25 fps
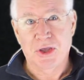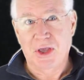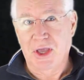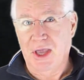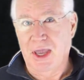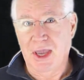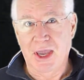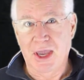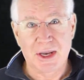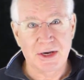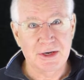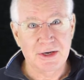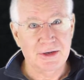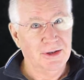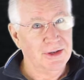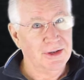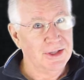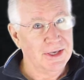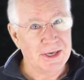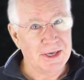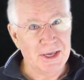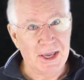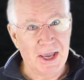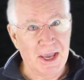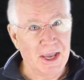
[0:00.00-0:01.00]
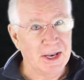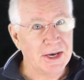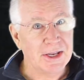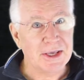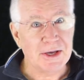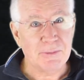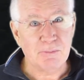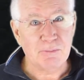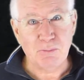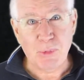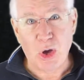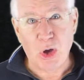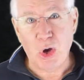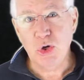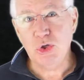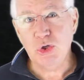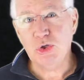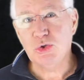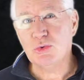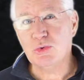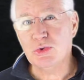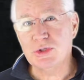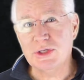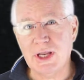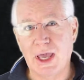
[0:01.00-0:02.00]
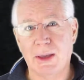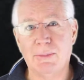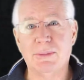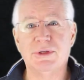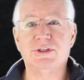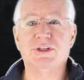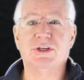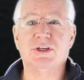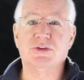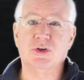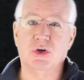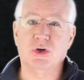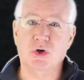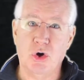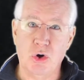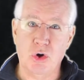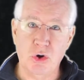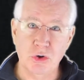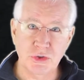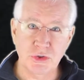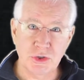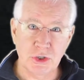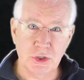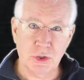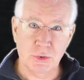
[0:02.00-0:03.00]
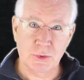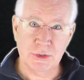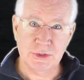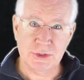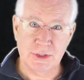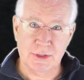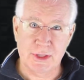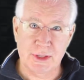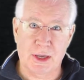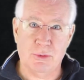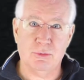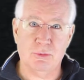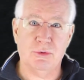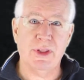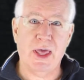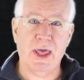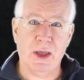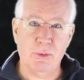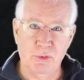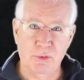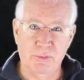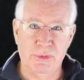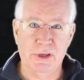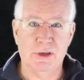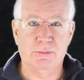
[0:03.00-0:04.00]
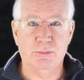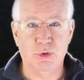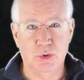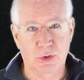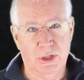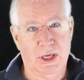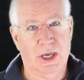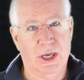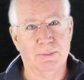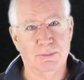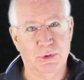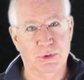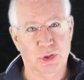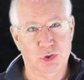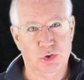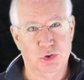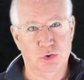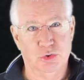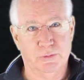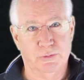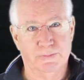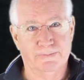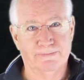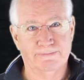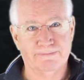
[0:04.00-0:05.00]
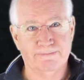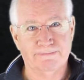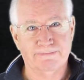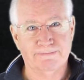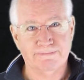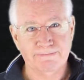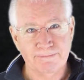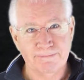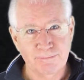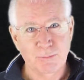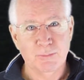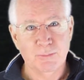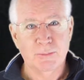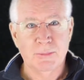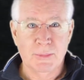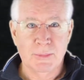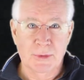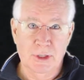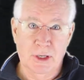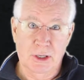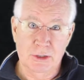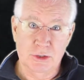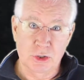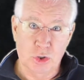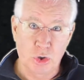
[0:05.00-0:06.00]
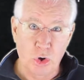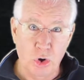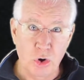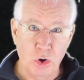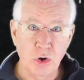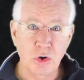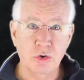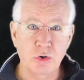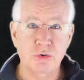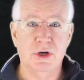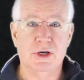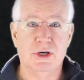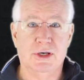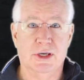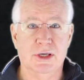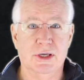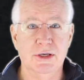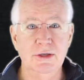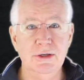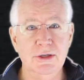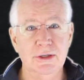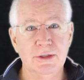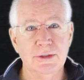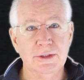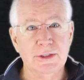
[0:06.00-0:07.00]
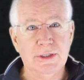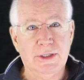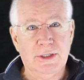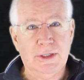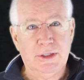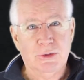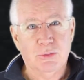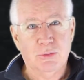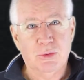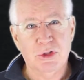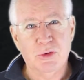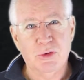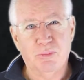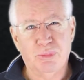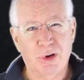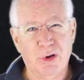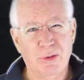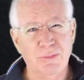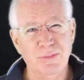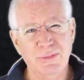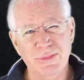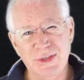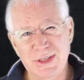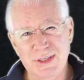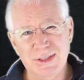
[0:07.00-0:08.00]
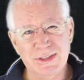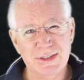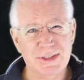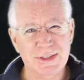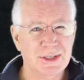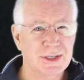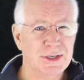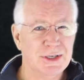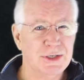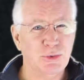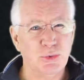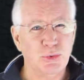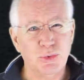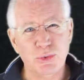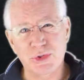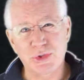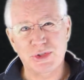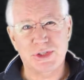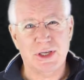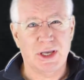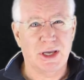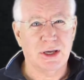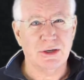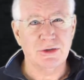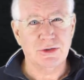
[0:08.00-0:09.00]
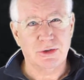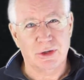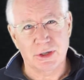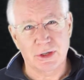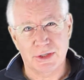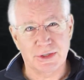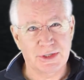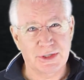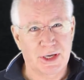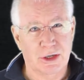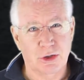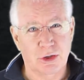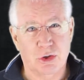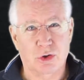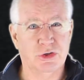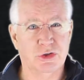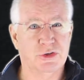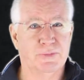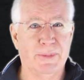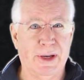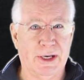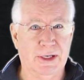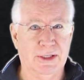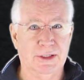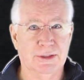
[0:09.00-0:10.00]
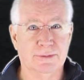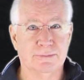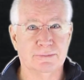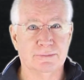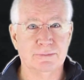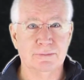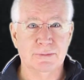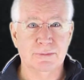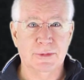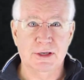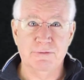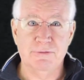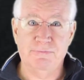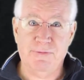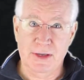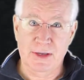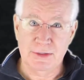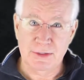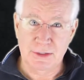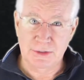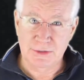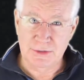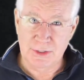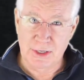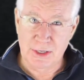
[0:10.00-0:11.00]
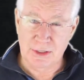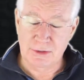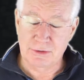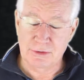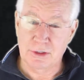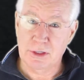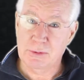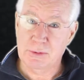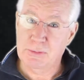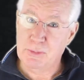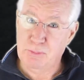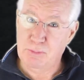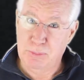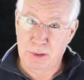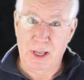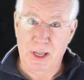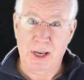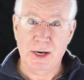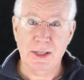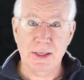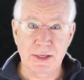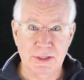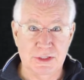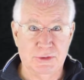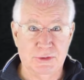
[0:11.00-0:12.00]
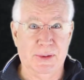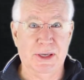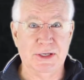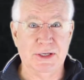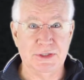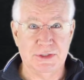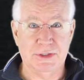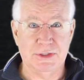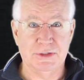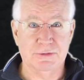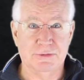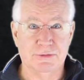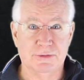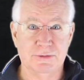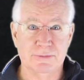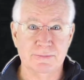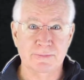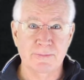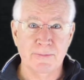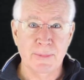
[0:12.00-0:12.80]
Handling any emotional damage as a consequence of that, well, that would be a boot camp issue. At the concrete end, well, the problem is that it all sounds like it's going to cost money. In fact, it sounds like it'd be bloody expensive.